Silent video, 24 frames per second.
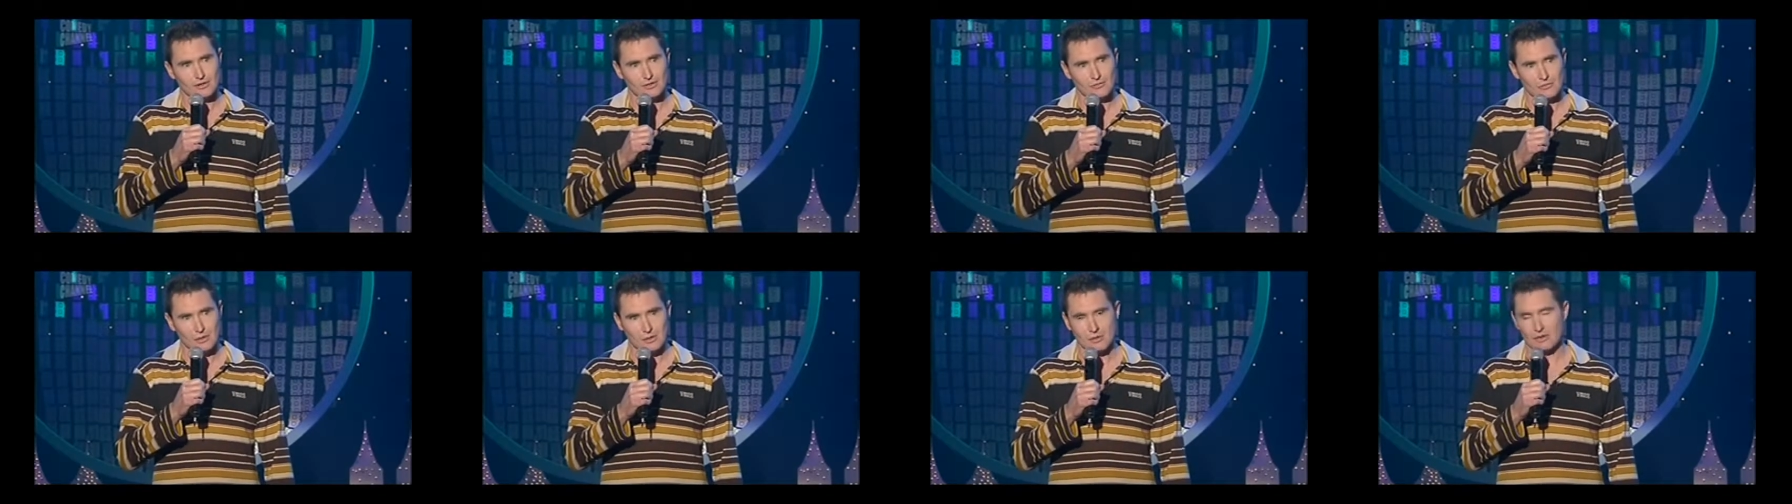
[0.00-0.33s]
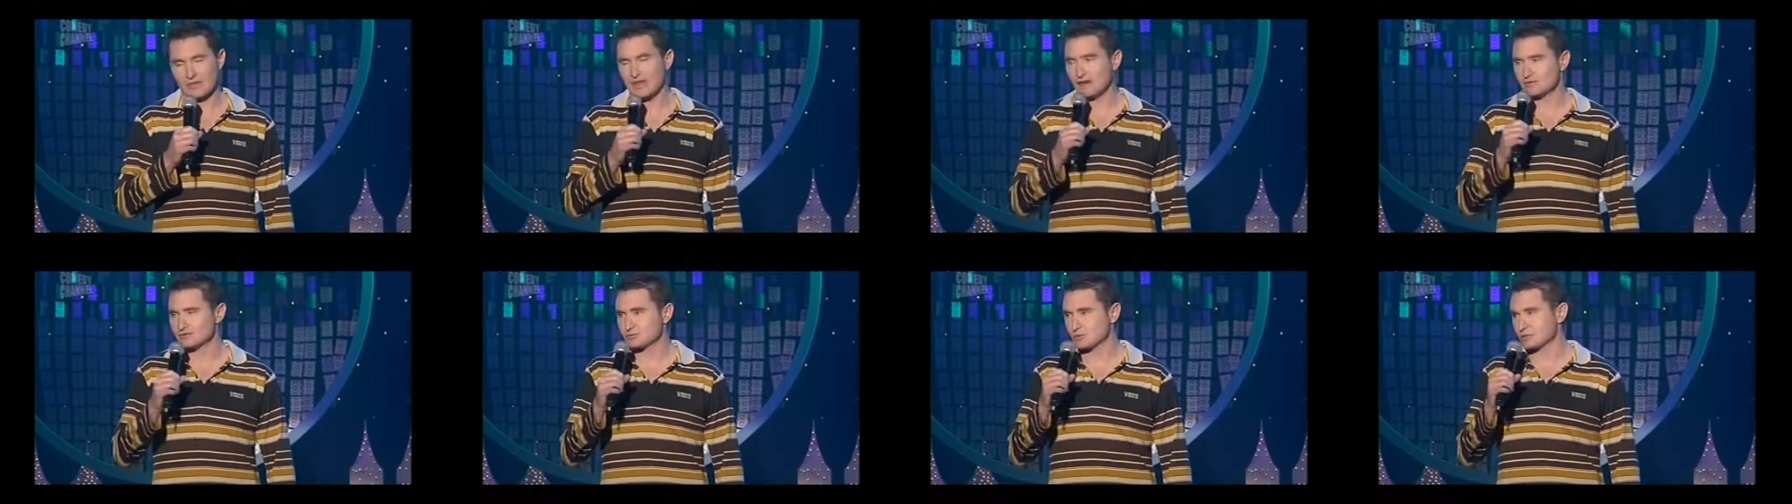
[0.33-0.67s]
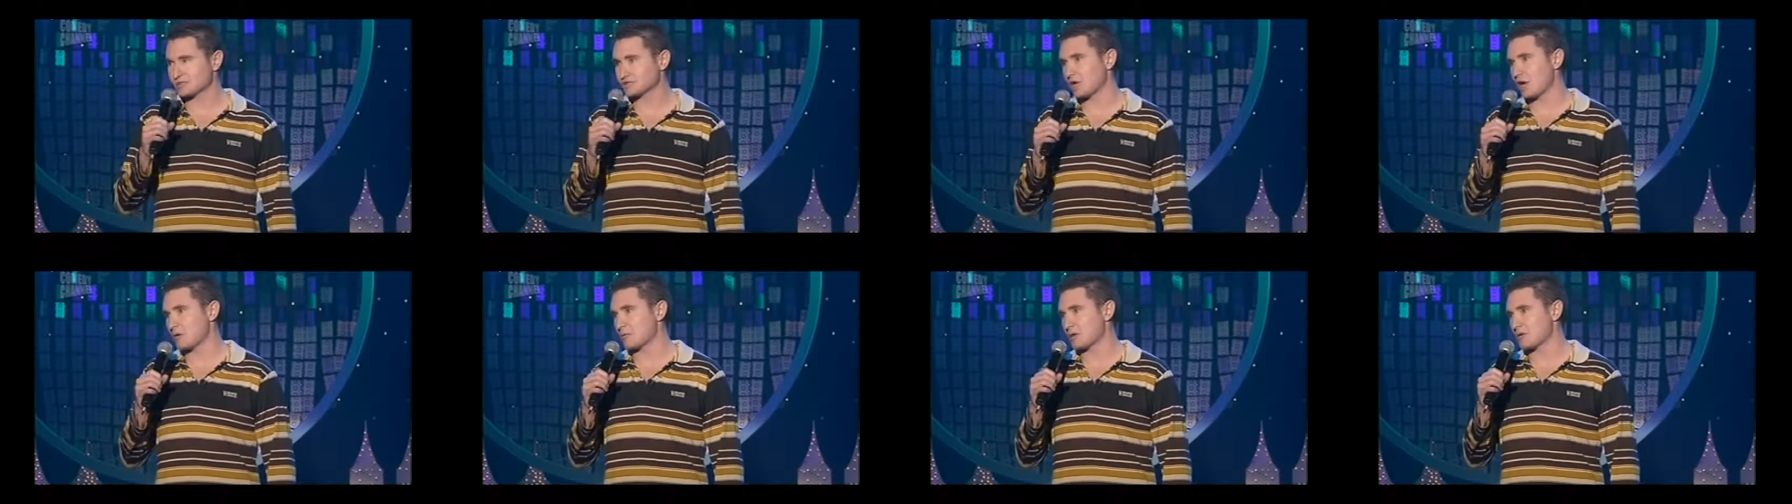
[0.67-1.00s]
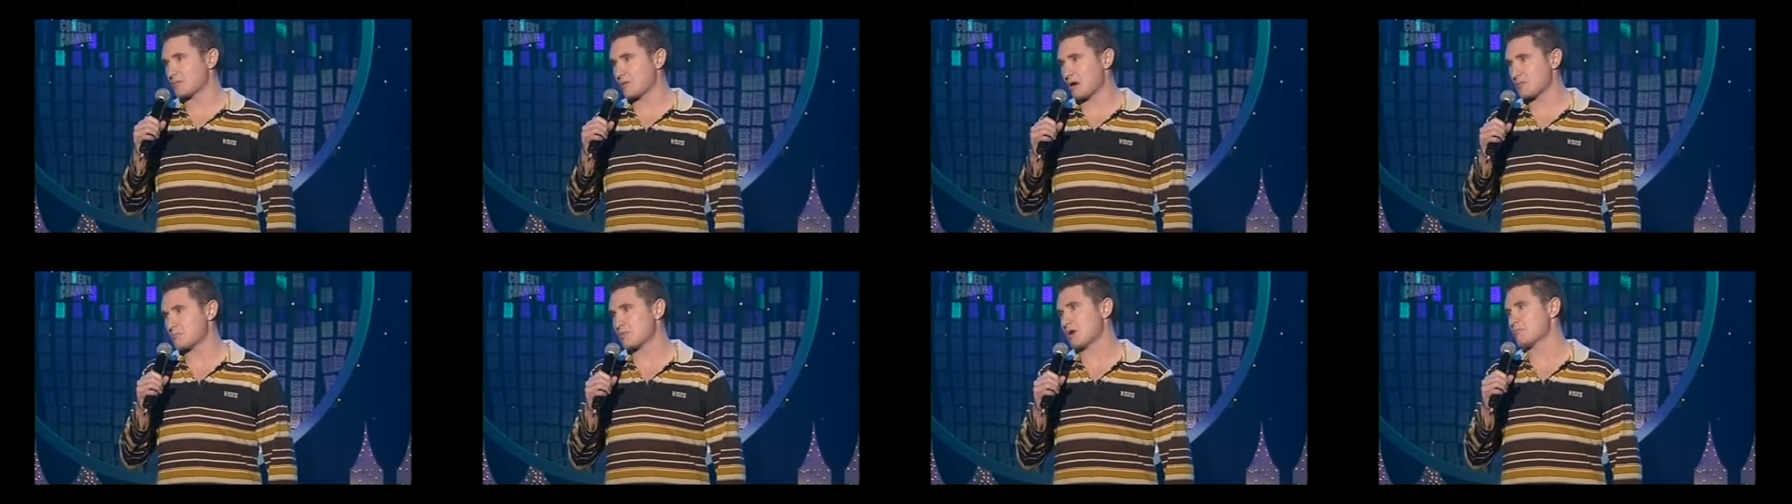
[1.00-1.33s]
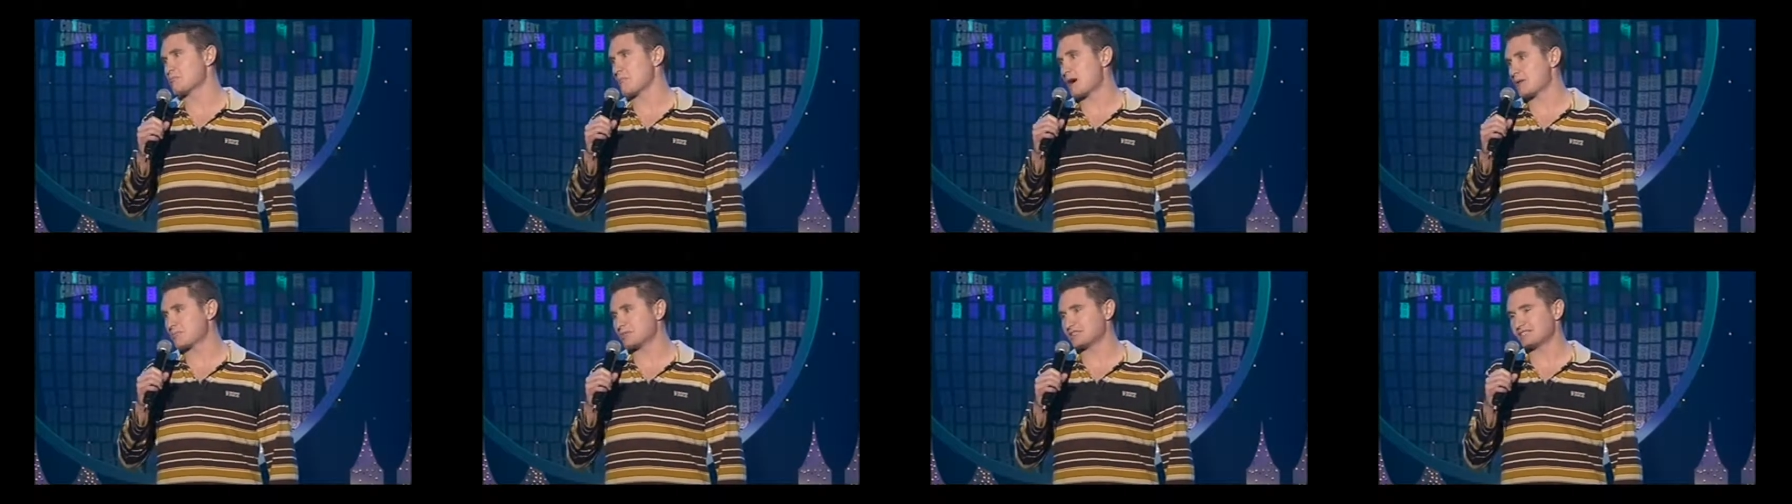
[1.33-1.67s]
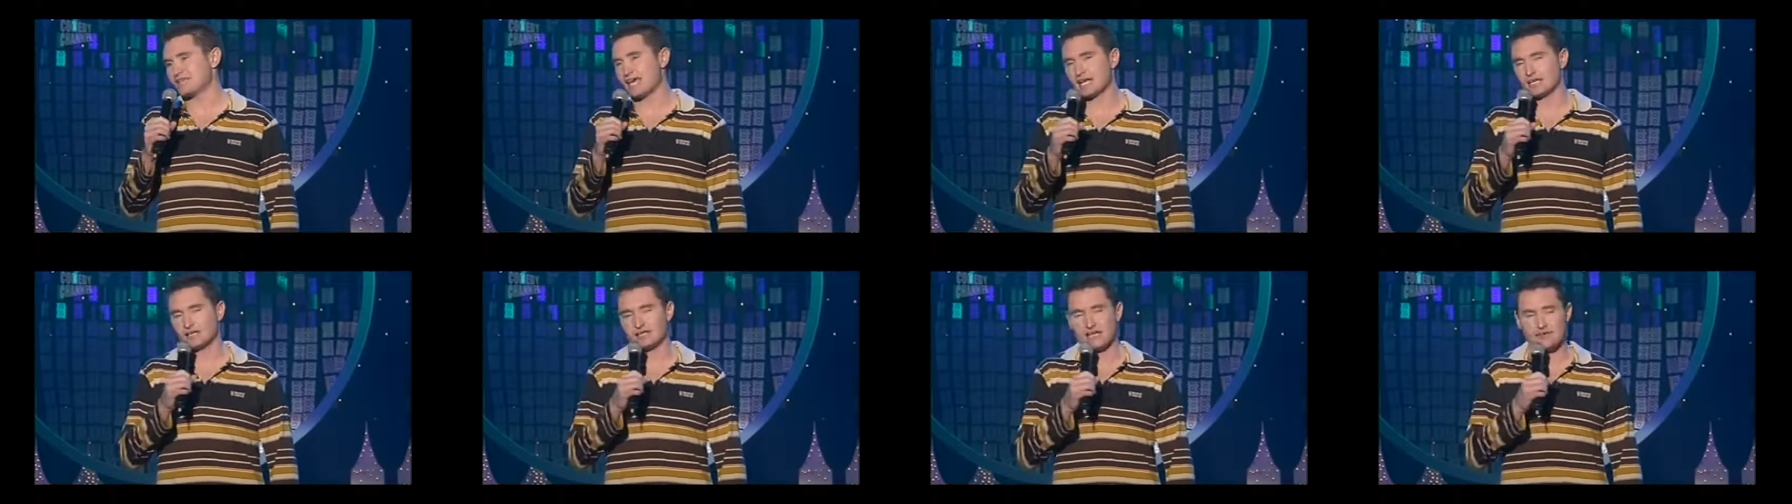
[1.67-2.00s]
Remember, that was a time when my, my mum and
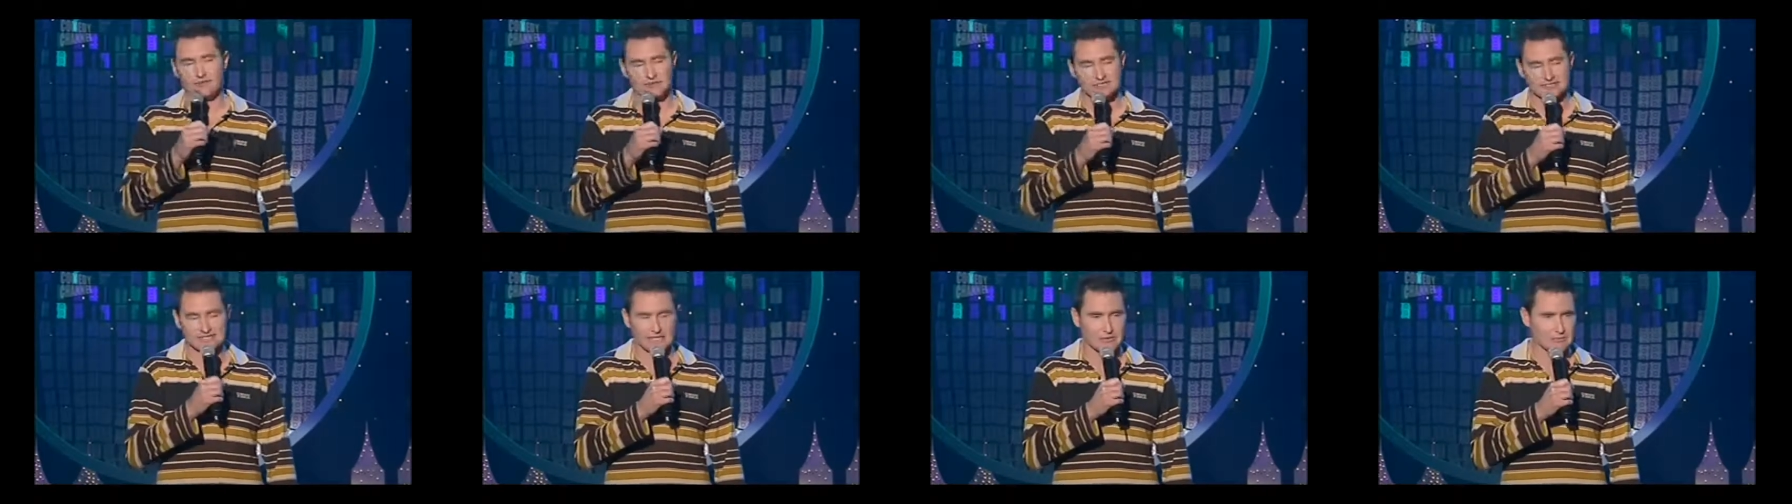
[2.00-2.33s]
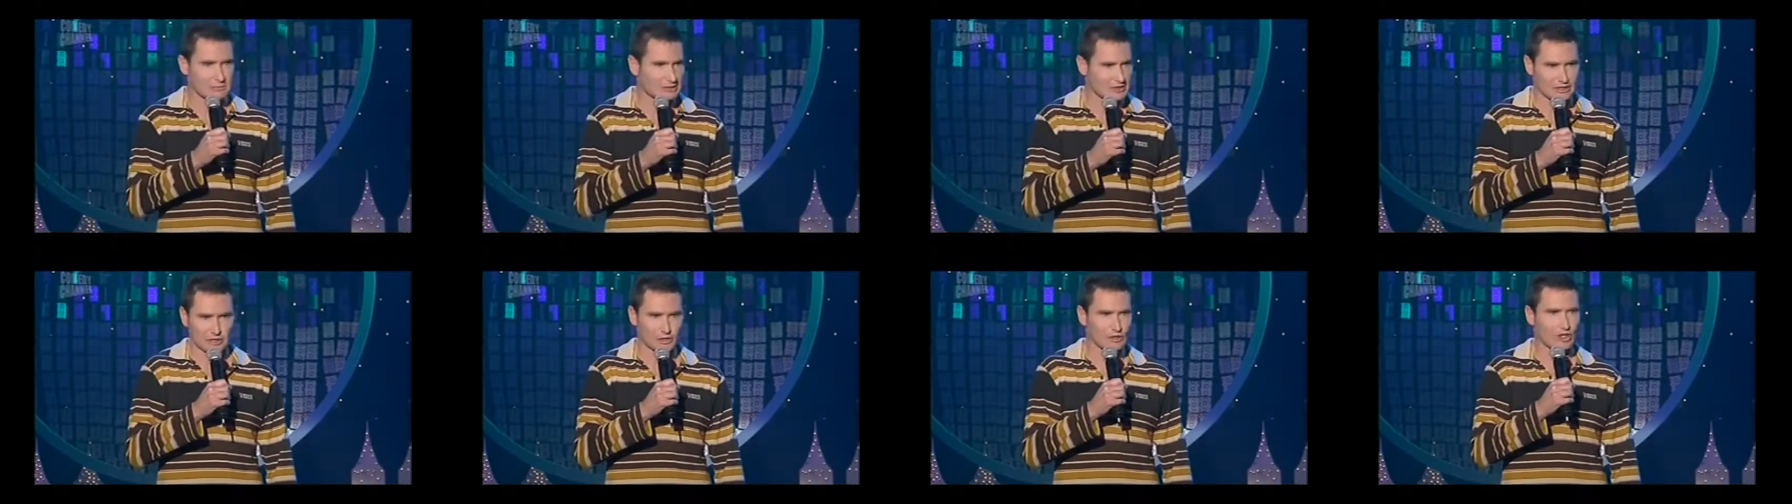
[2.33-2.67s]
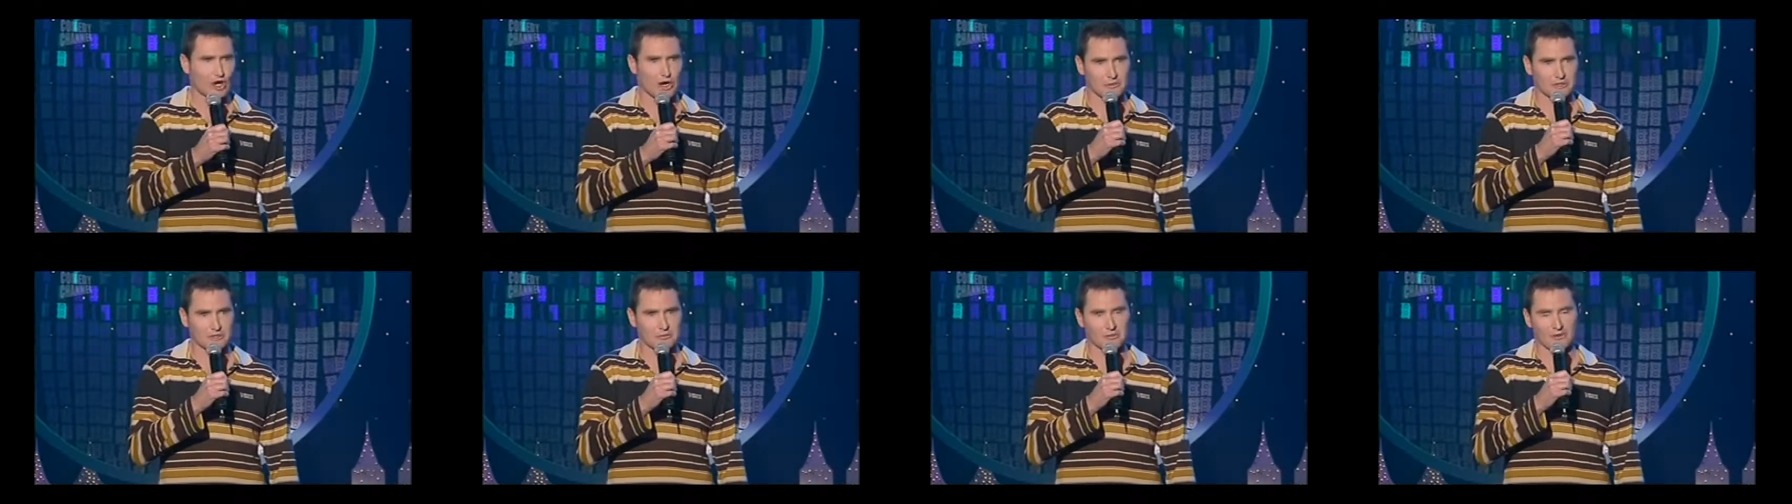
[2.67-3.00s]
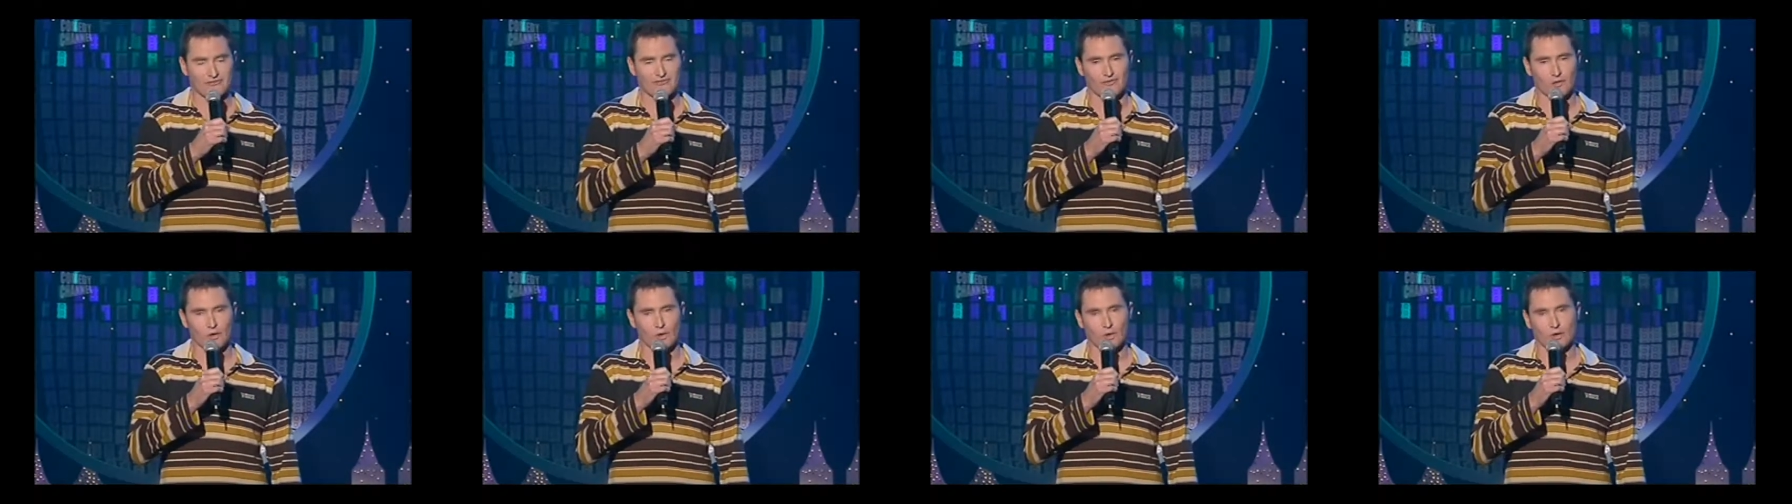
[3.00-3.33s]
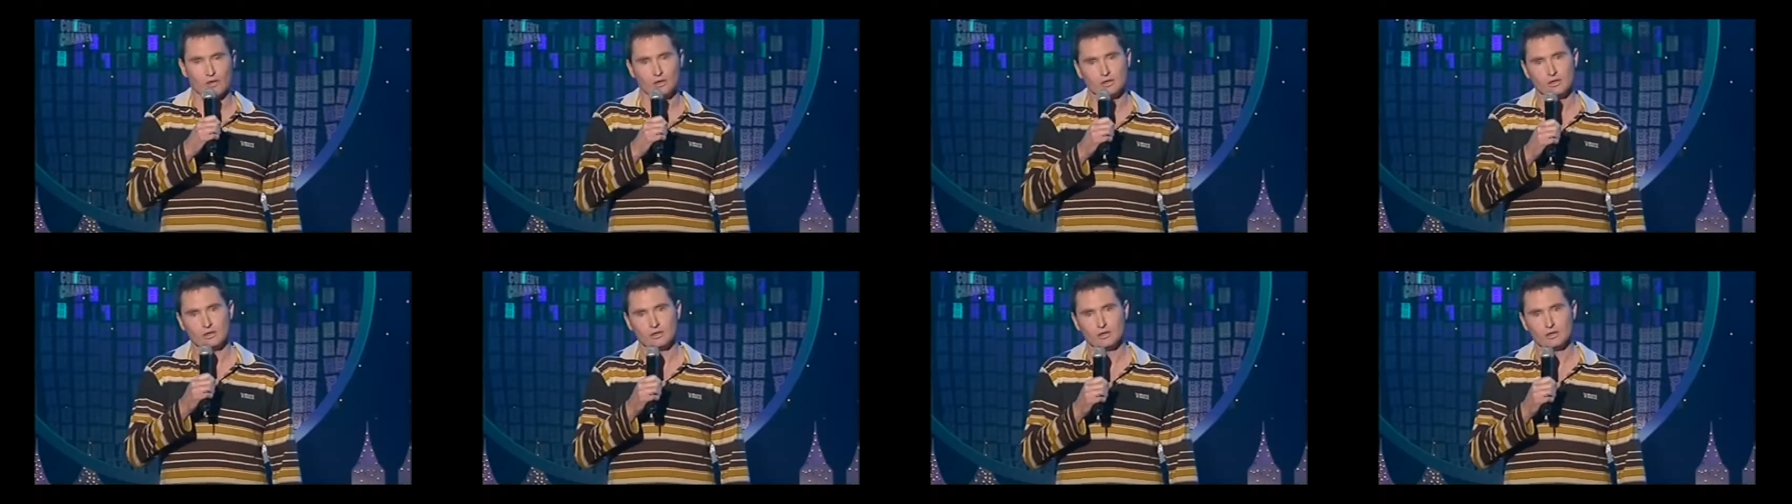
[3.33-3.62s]
dad had never seen me do comedy before